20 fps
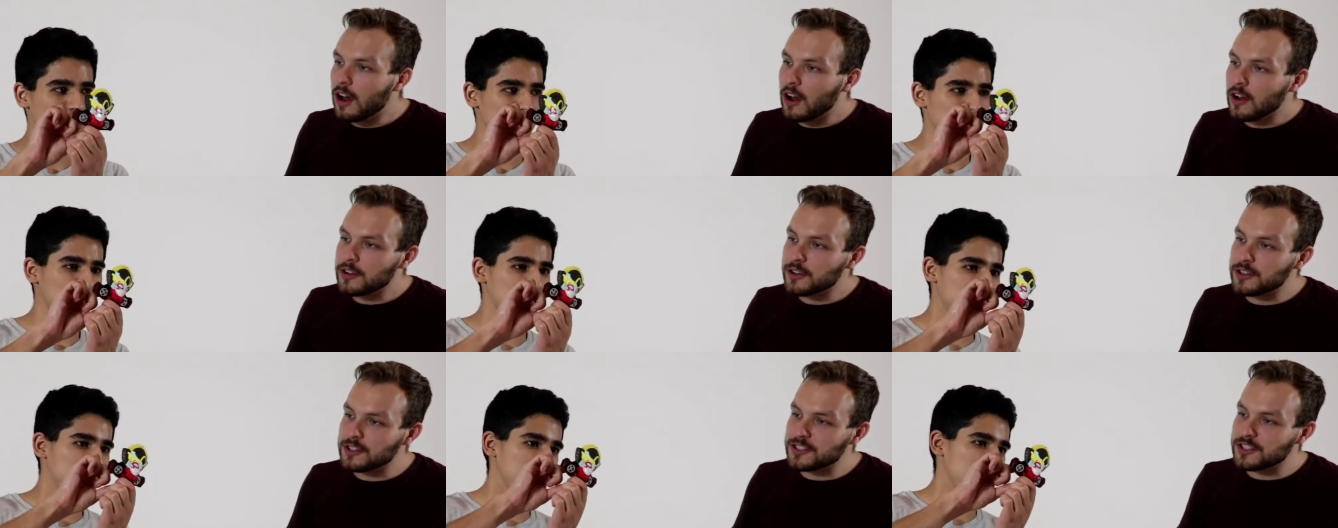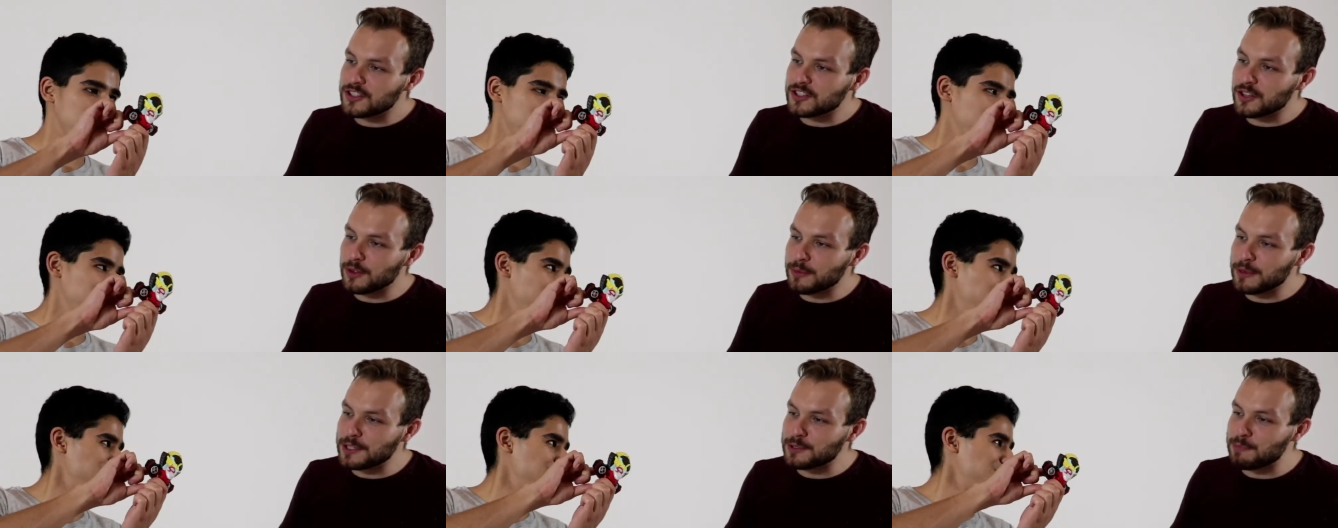Speaker 1: Oh, yours is
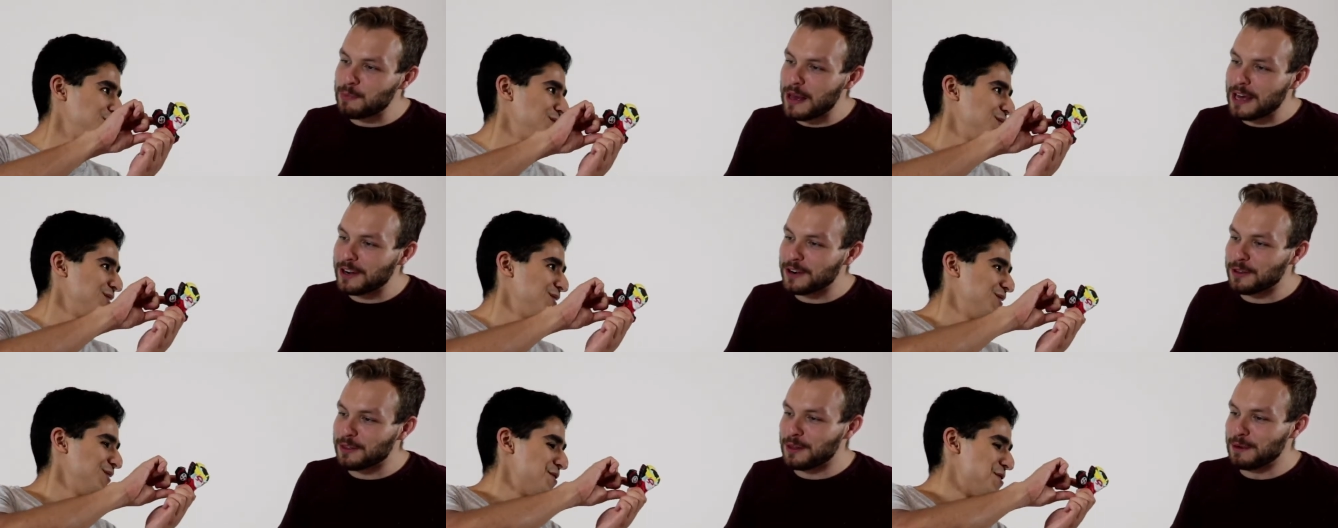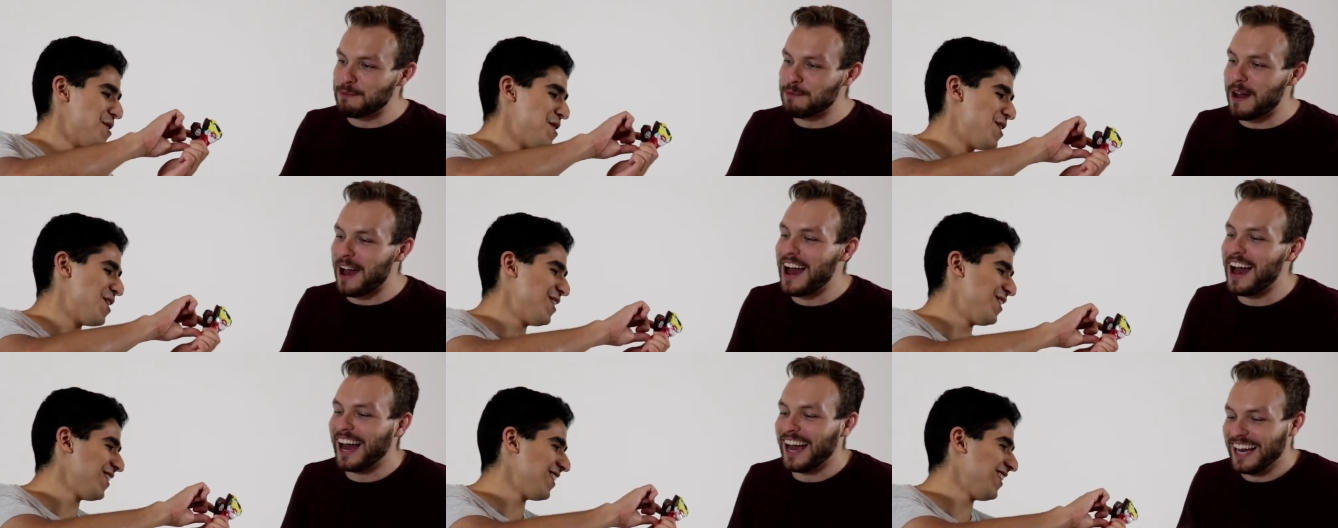so much better than
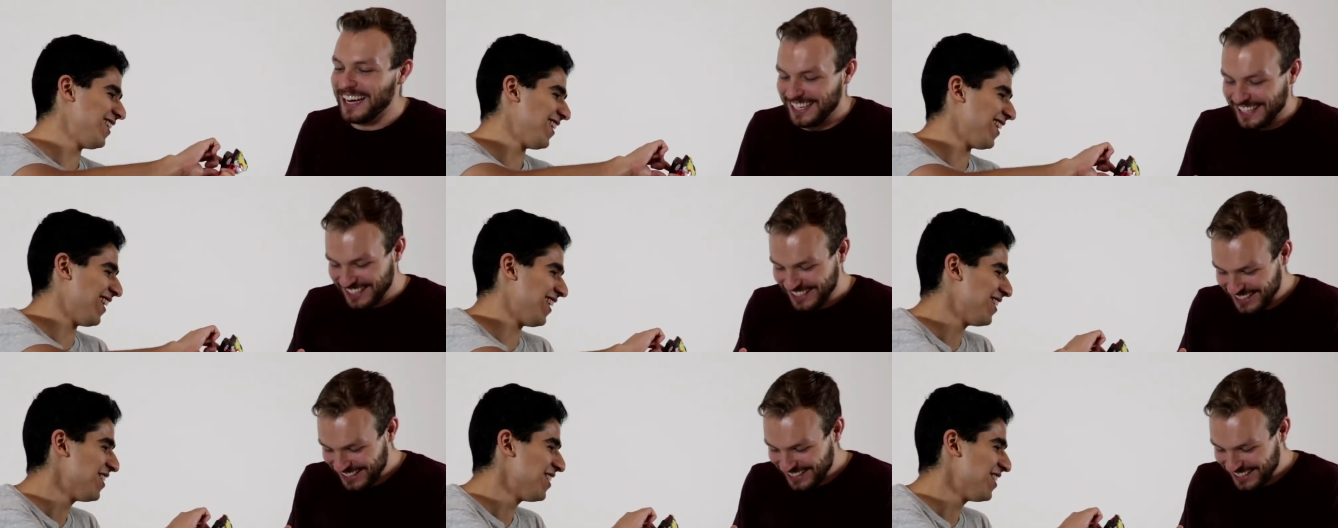mm. mine.